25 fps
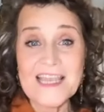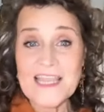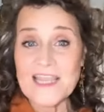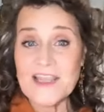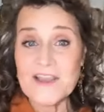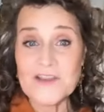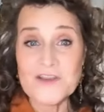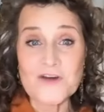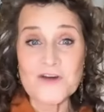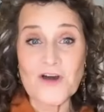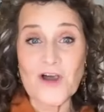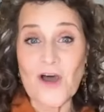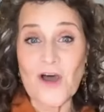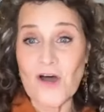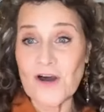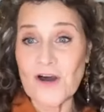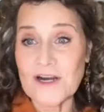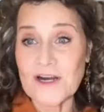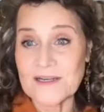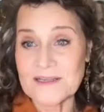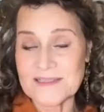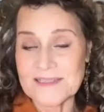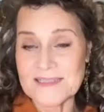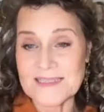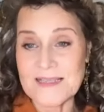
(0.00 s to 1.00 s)
in your
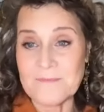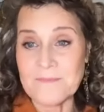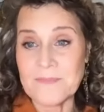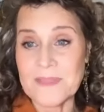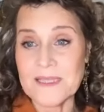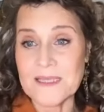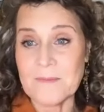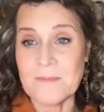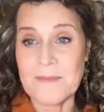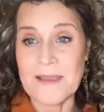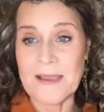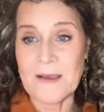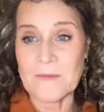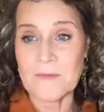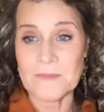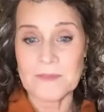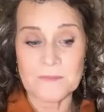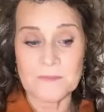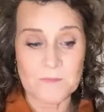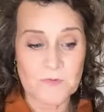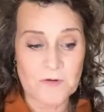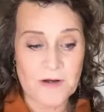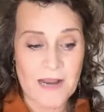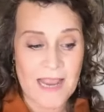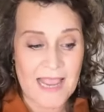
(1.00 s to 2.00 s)
heart something about the
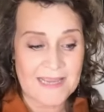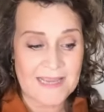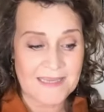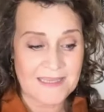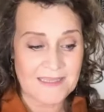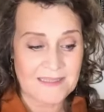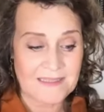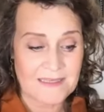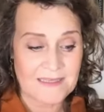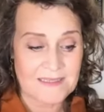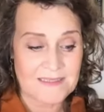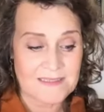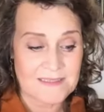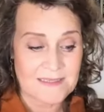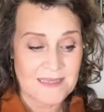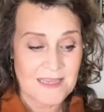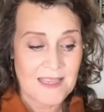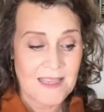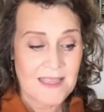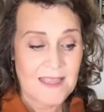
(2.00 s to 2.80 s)
miraculous,